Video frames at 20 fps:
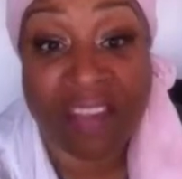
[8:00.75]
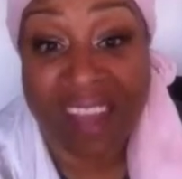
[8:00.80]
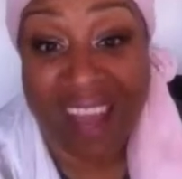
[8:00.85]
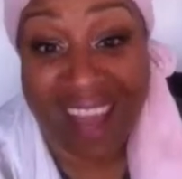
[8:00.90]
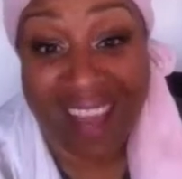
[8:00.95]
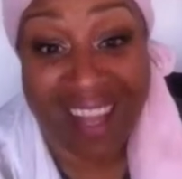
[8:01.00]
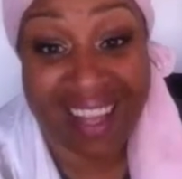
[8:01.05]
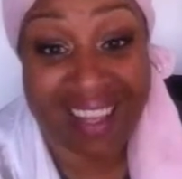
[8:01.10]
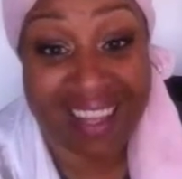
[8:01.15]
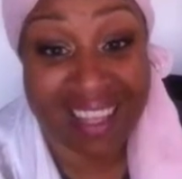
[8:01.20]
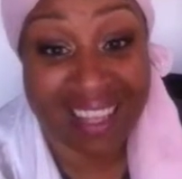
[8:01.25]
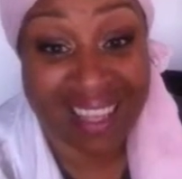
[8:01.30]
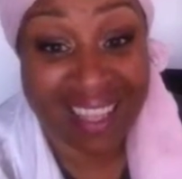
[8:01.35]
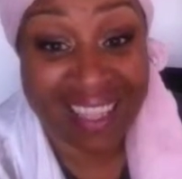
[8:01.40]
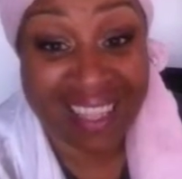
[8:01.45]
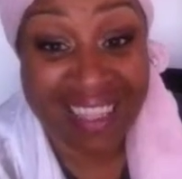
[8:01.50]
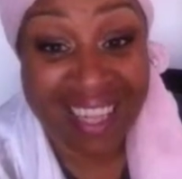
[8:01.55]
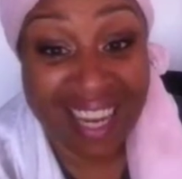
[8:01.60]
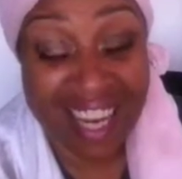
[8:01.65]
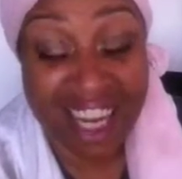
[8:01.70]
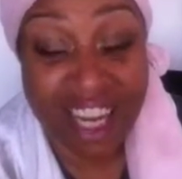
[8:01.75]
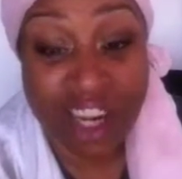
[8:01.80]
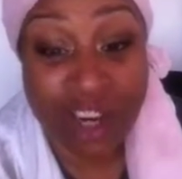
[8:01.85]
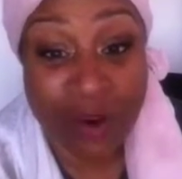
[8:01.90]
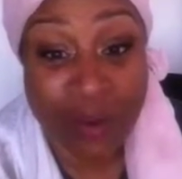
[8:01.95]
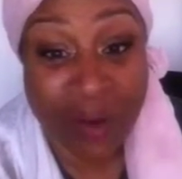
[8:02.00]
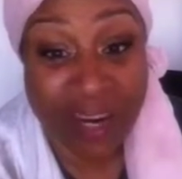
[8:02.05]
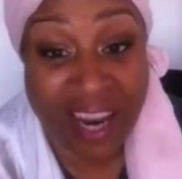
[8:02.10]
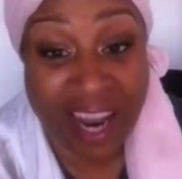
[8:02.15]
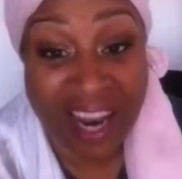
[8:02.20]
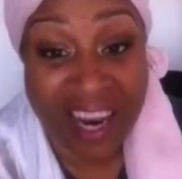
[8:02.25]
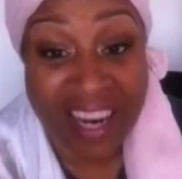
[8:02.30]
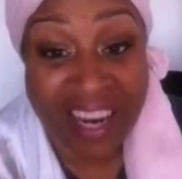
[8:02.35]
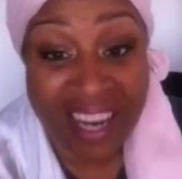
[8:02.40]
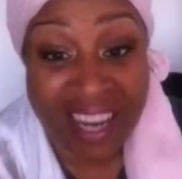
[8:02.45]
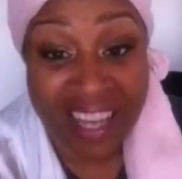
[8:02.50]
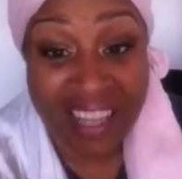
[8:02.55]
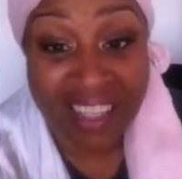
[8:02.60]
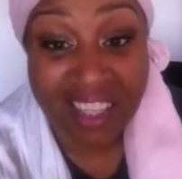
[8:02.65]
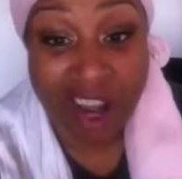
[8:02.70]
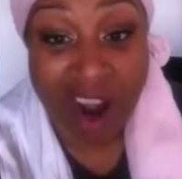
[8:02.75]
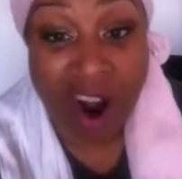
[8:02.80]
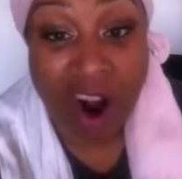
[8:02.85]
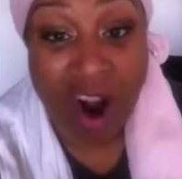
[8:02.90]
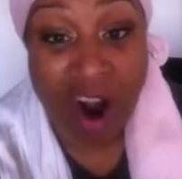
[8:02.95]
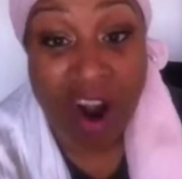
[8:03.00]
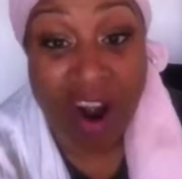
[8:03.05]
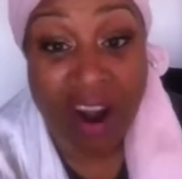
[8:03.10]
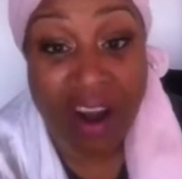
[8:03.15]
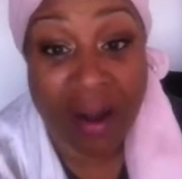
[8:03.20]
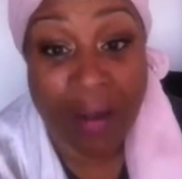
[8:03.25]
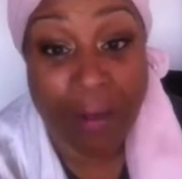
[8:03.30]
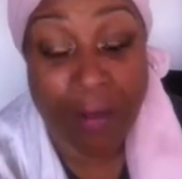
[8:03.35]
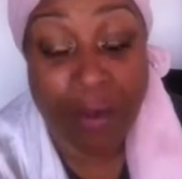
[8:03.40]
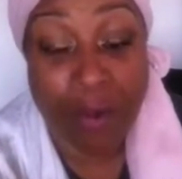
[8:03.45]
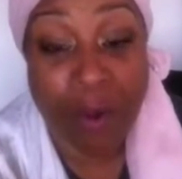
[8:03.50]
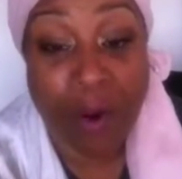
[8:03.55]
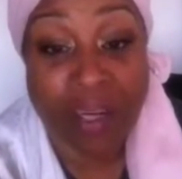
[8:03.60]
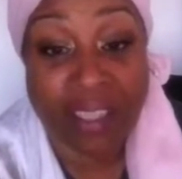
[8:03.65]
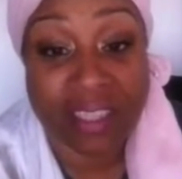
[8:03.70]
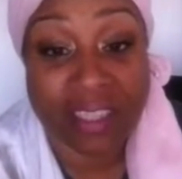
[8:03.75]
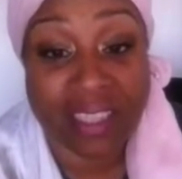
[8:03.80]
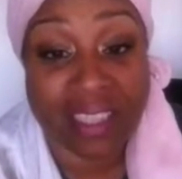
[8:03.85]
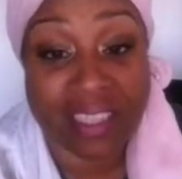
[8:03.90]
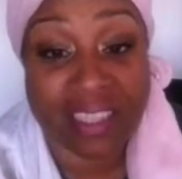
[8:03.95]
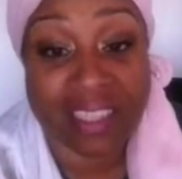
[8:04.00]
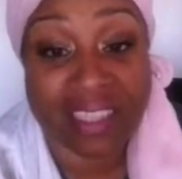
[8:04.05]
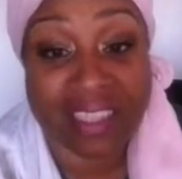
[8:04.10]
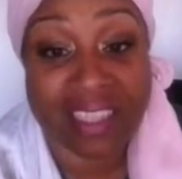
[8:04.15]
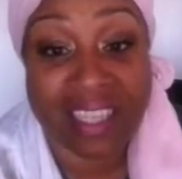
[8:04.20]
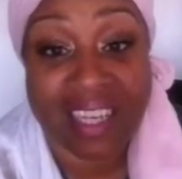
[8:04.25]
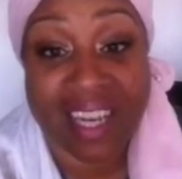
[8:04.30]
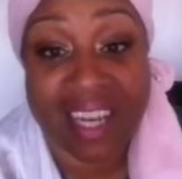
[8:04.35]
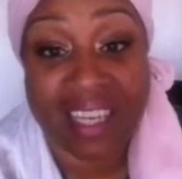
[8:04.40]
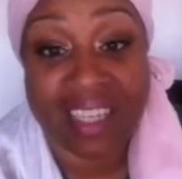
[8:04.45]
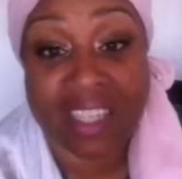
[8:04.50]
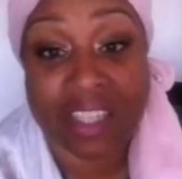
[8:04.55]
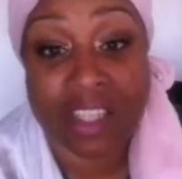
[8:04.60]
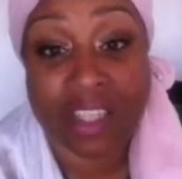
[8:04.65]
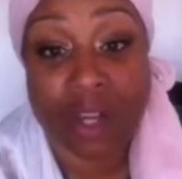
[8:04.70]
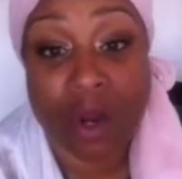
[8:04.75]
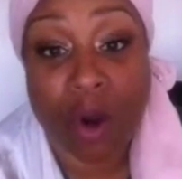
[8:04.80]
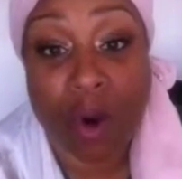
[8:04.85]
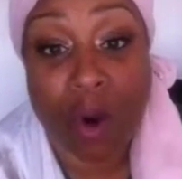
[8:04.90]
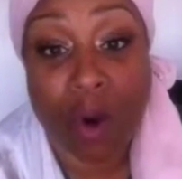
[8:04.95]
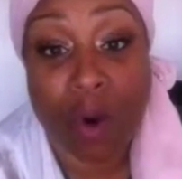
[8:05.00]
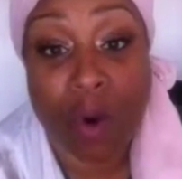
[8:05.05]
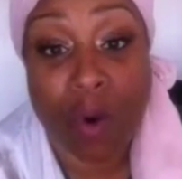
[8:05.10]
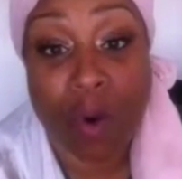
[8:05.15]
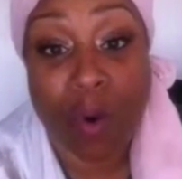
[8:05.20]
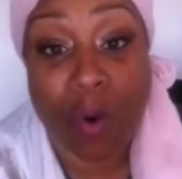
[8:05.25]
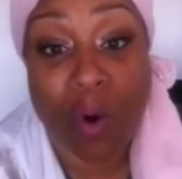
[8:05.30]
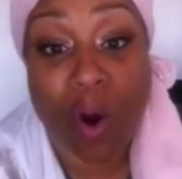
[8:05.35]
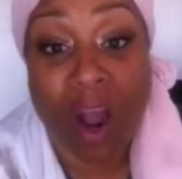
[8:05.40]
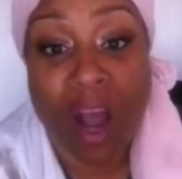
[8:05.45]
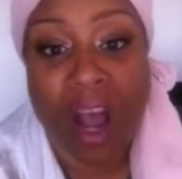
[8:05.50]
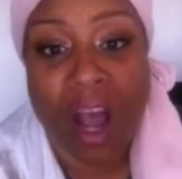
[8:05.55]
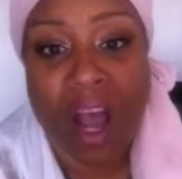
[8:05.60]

that the things that He created are important. So